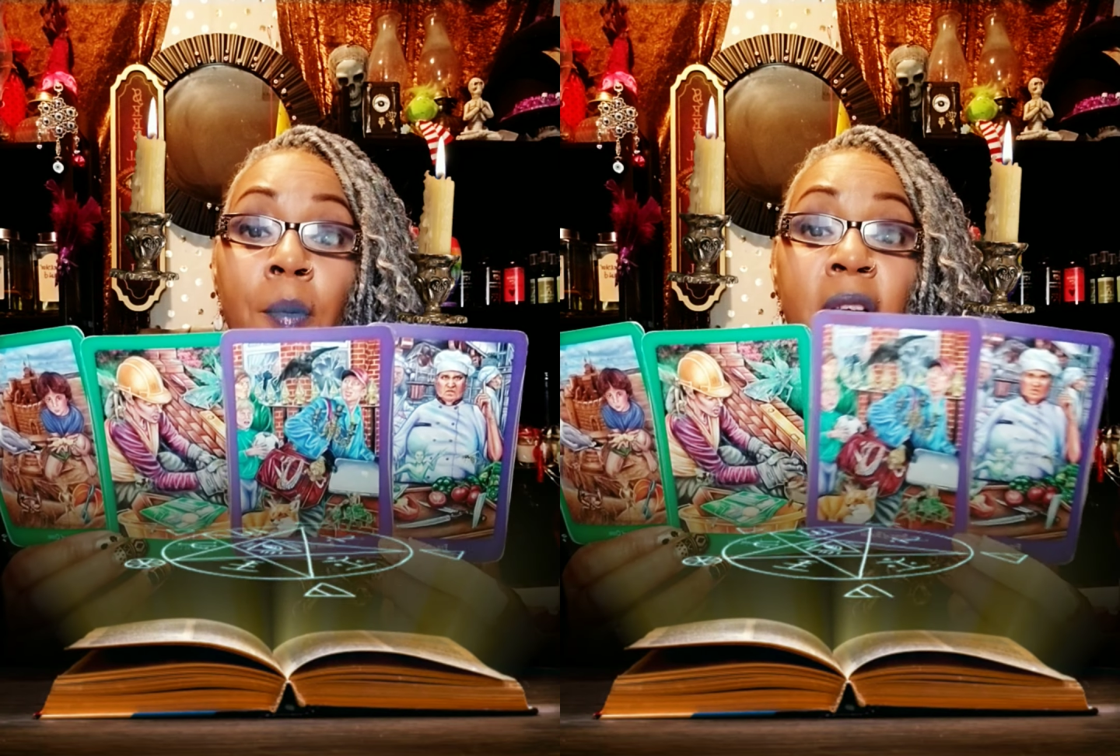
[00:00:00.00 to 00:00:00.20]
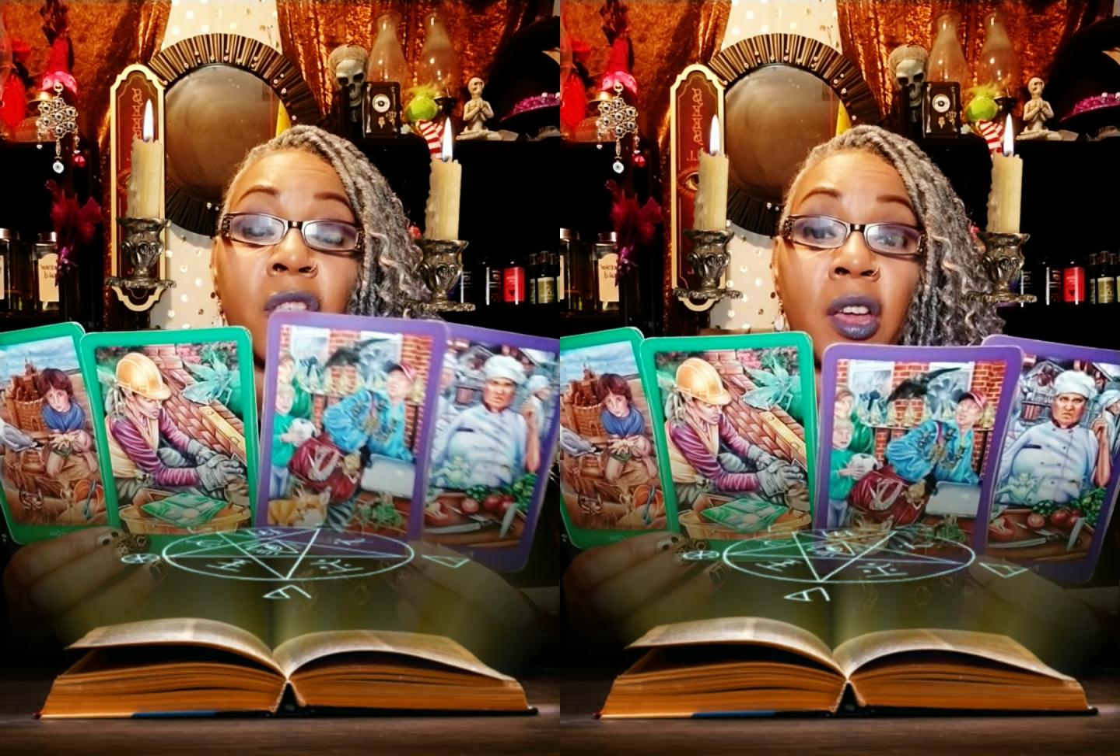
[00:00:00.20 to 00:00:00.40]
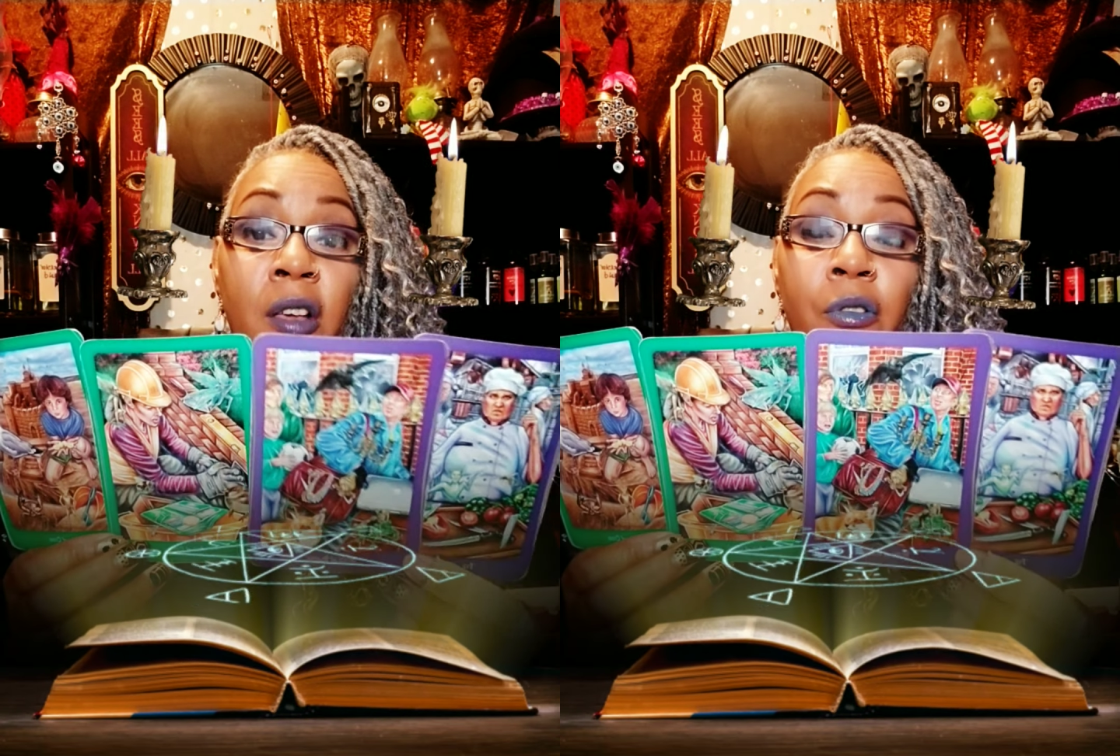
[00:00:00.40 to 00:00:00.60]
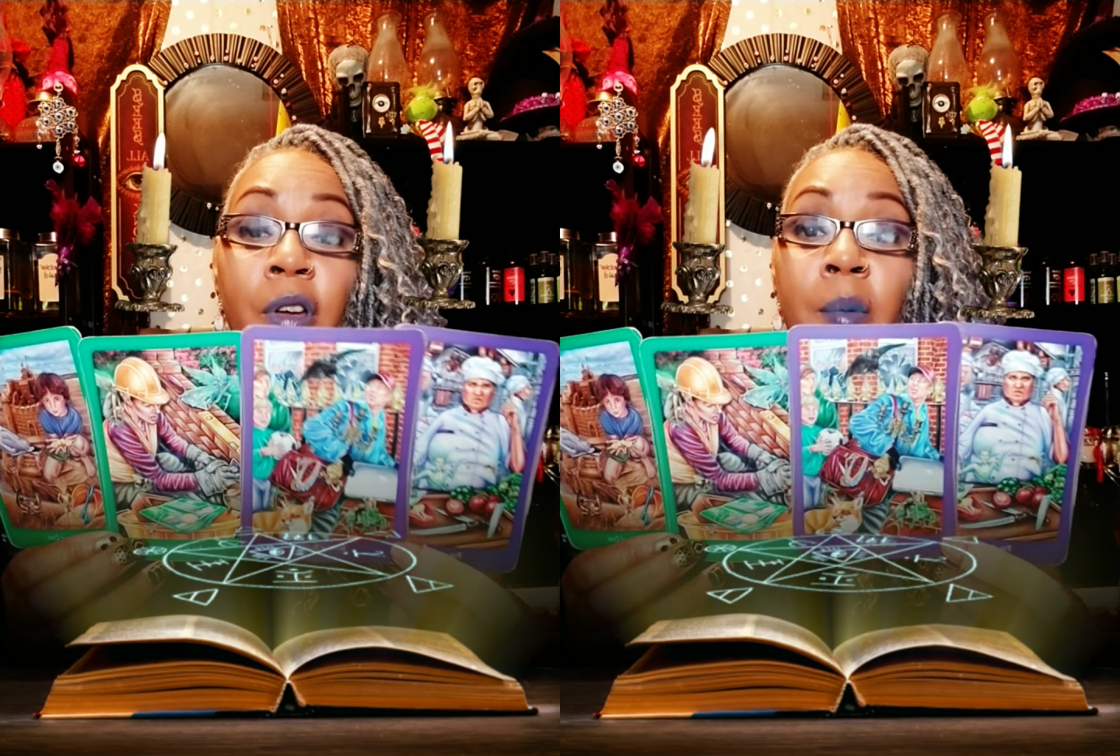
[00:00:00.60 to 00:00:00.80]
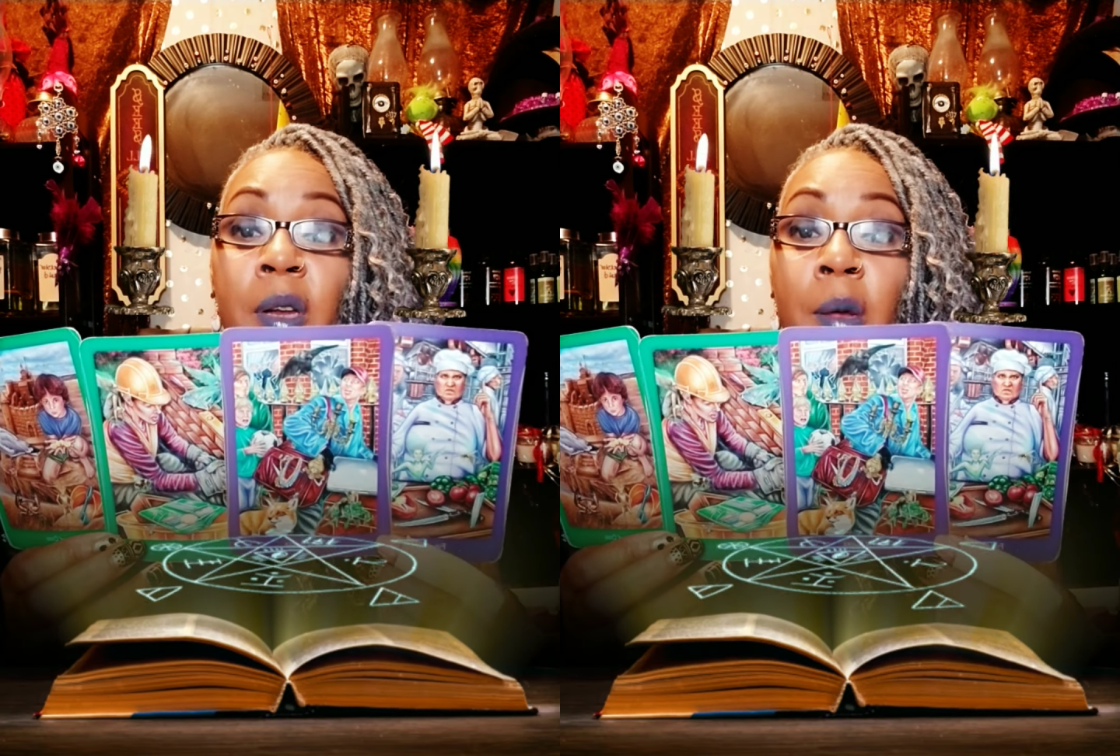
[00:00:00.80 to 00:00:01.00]
My checks are
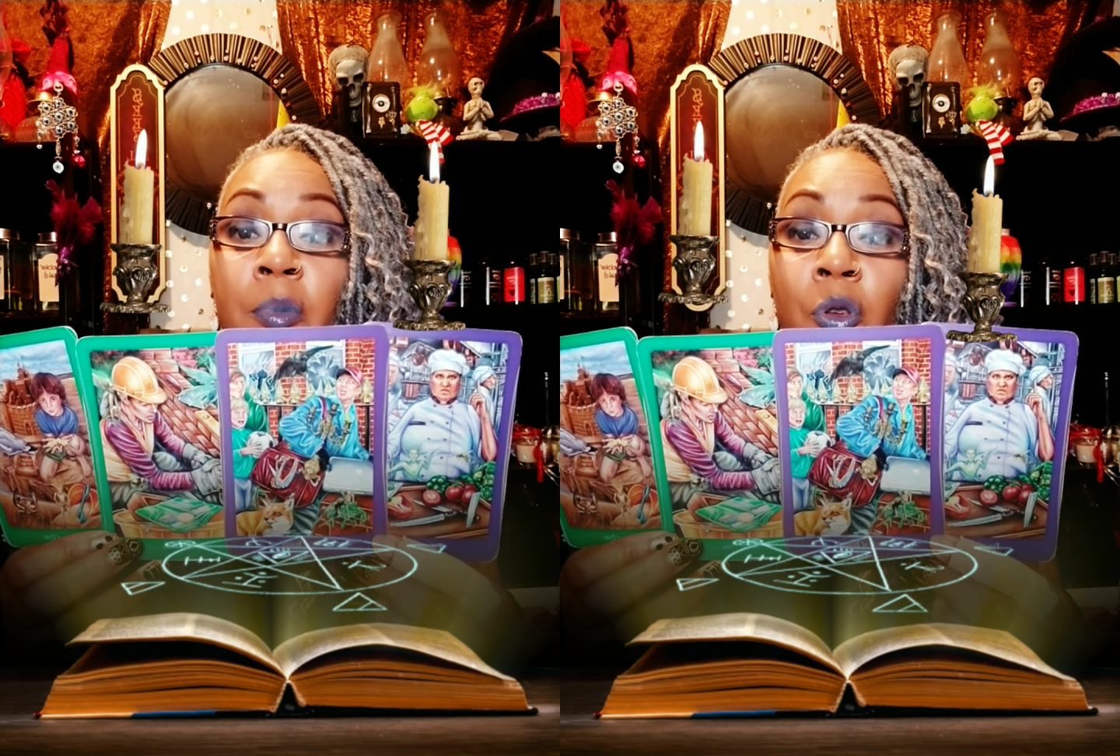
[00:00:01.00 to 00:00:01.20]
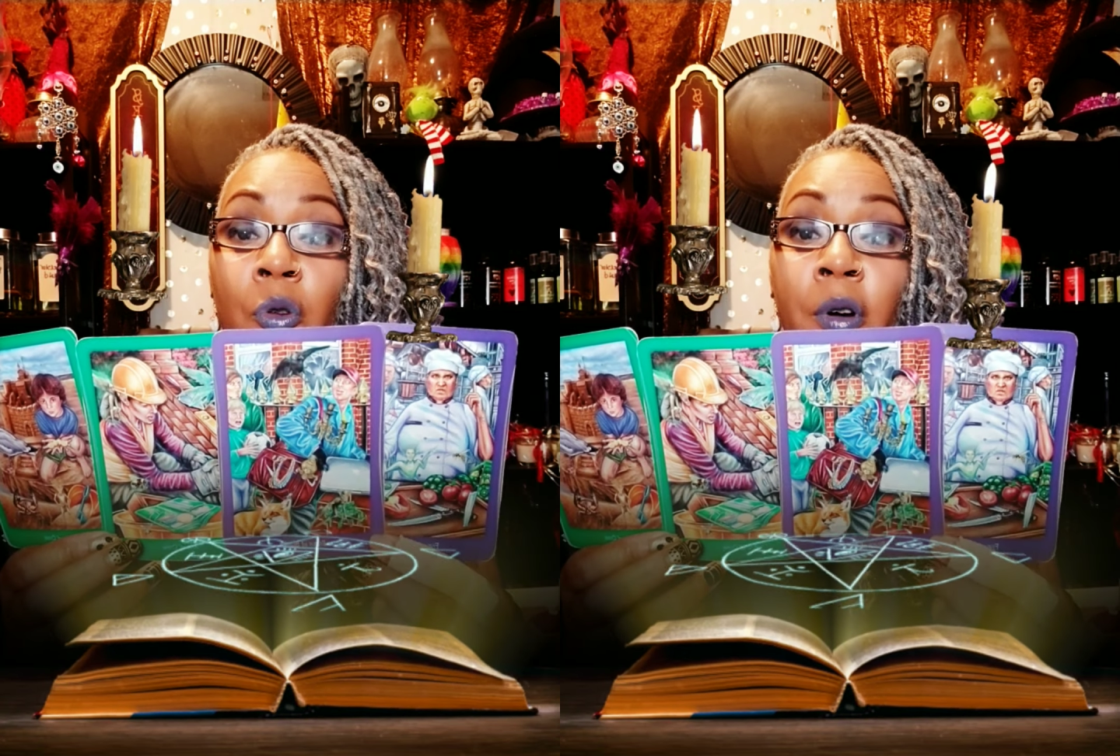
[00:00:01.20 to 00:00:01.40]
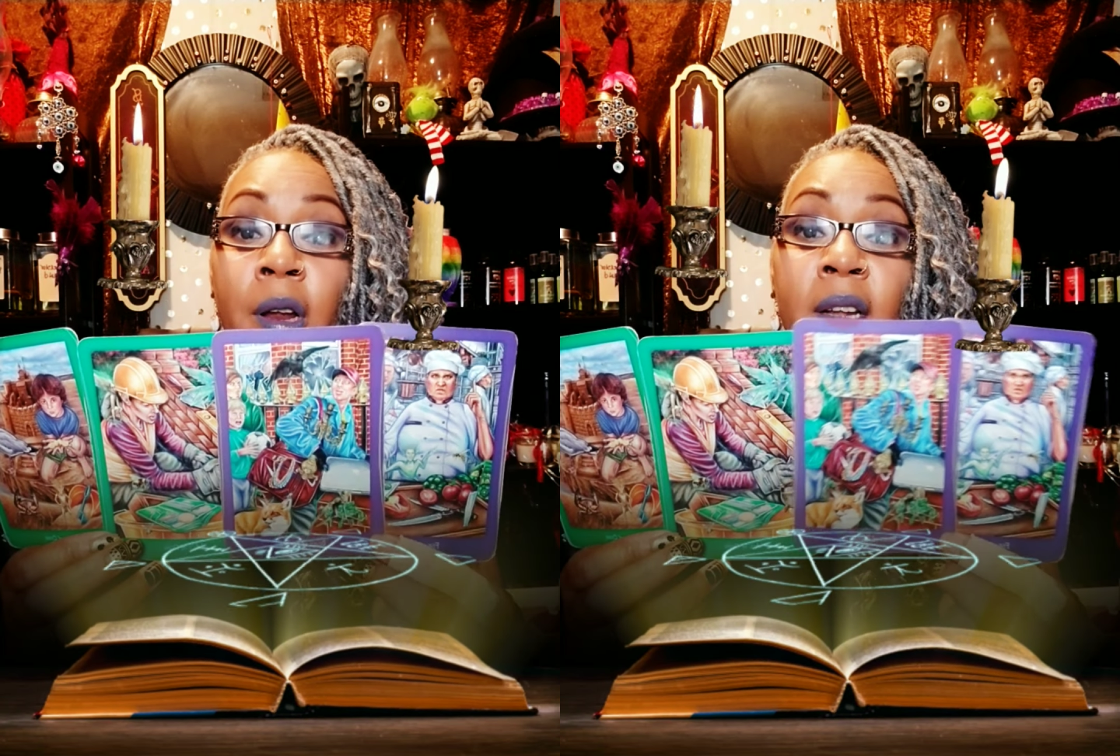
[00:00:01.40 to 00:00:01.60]
coming up short.